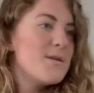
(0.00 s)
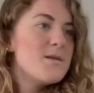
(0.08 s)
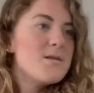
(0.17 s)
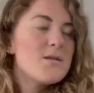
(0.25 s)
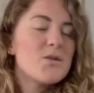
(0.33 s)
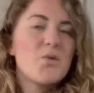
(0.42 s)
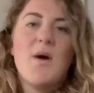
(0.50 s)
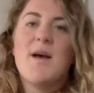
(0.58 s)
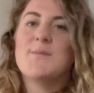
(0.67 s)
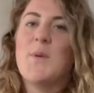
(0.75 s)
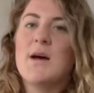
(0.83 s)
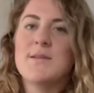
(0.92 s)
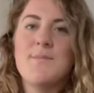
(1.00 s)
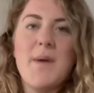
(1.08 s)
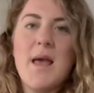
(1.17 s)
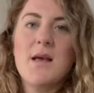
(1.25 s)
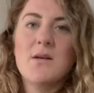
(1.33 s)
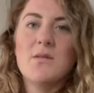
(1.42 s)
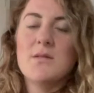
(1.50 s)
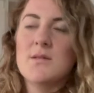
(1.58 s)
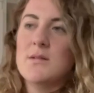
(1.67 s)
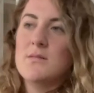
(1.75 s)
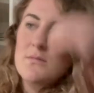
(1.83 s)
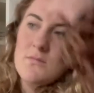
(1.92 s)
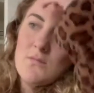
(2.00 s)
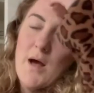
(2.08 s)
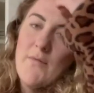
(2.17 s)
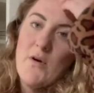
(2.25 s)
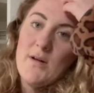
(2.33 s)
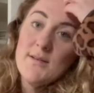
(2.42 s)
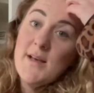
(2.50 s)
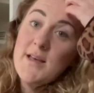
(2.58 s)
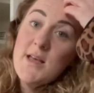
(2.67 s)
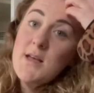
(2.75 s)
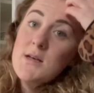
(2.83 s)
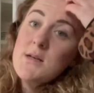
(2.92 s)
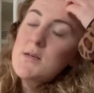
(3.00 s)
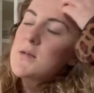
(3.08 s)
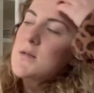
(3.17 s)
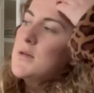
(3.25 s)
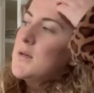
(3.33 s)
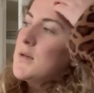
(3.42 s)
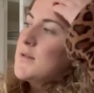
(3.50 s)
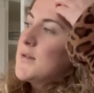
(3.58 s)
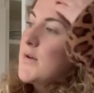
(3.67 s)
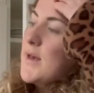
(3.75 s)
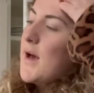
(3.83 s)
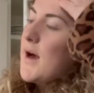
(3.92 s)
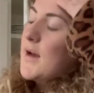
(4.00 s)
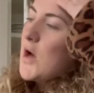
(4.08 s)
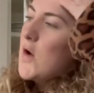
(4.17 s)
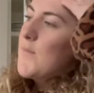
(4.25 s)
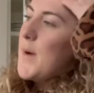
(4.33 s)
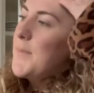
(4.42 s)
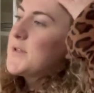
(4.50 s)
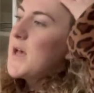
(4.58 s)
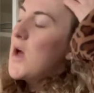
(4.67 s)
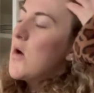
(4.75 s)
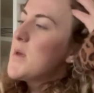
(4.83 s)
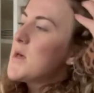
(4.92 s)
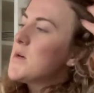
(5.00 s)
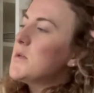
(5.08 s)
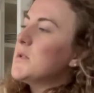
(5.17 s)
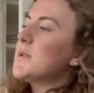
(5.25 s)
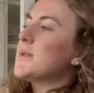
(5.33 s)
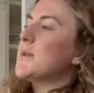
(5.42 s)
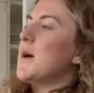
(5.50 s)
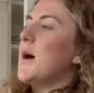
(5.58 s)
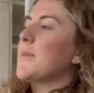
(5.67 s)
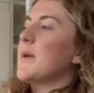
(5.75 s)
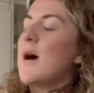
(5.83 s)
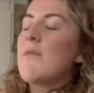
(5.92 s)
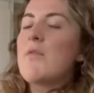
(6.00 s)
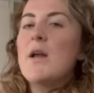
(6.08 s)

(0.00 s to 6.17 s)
squares bars and bagels and whatever else I eat. So yeah, I go for my potato meals. I'm gonna have that